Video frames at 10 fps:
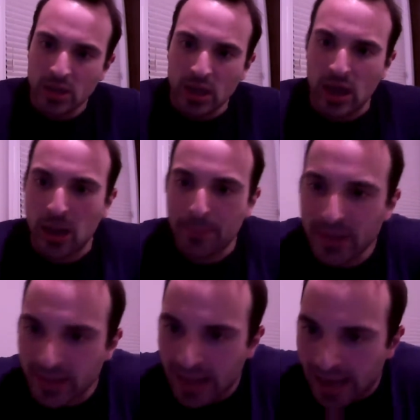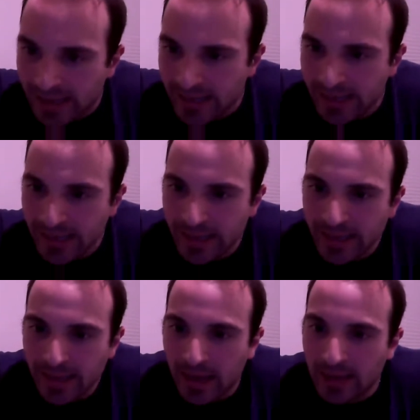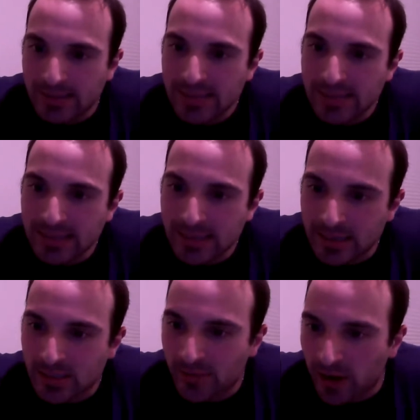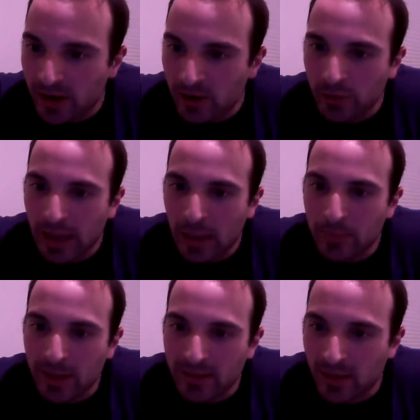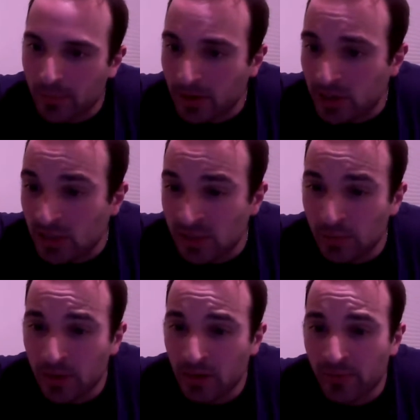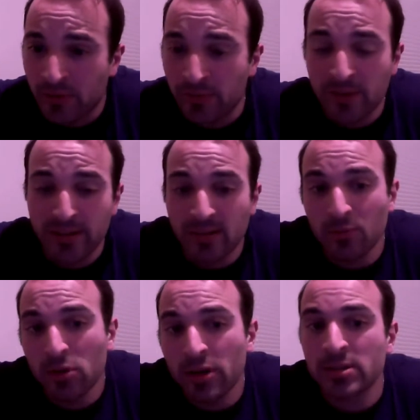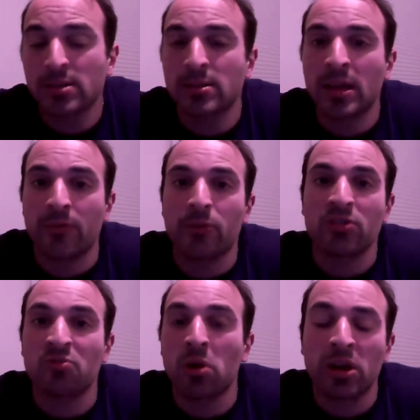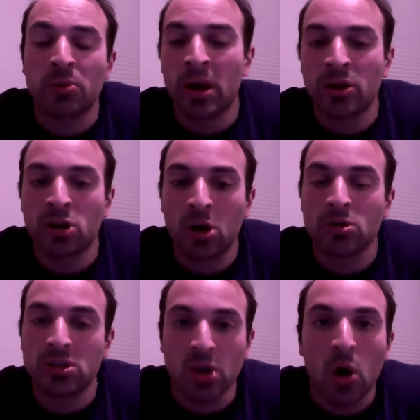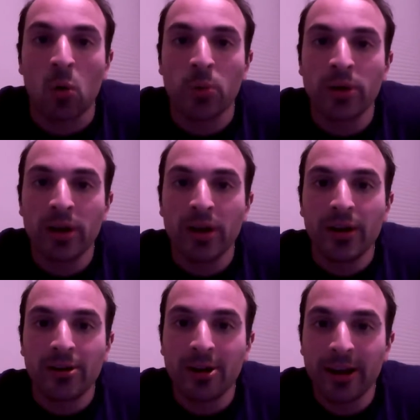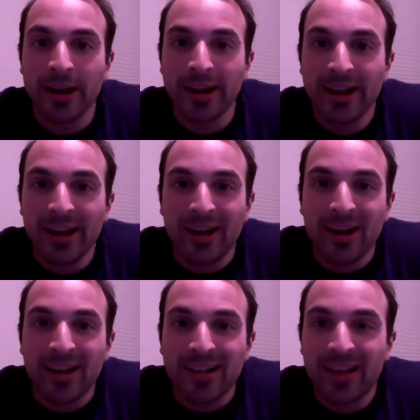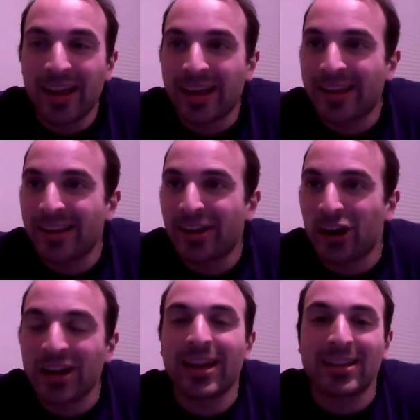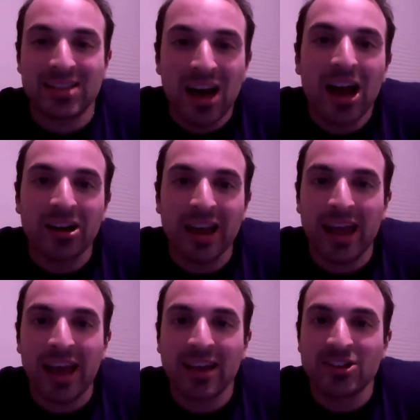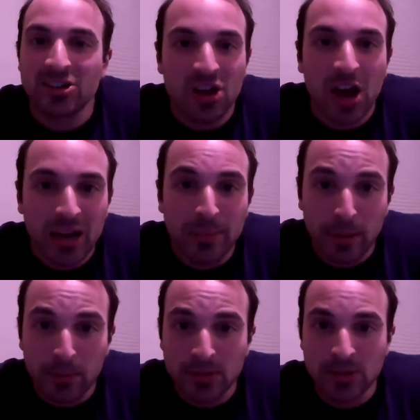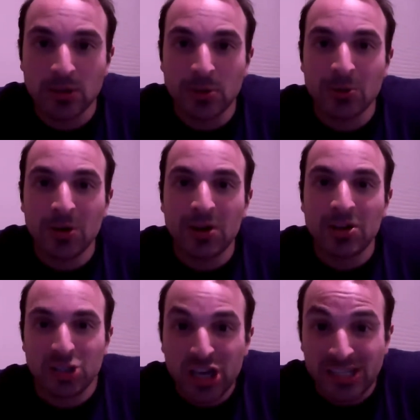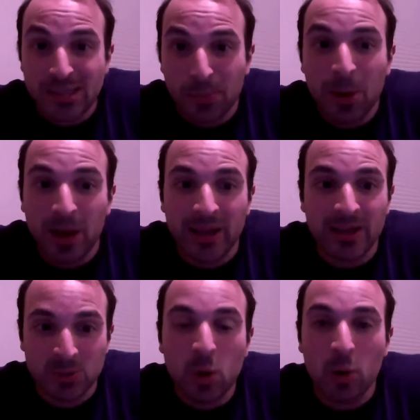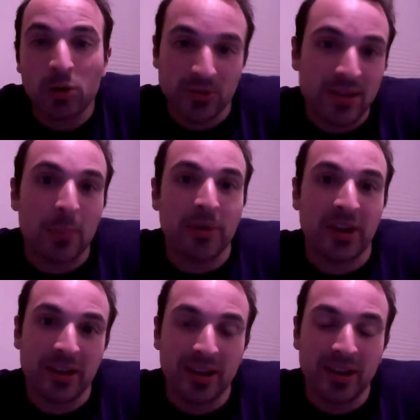Bialahi, DD needs to find a new game plan. Dumping and chasing the puck, not very effective. Well, here's the thing. If you're running around your own zone, right, like you're going to get tired and you're not going to be able to chase the puck as well when you dump it.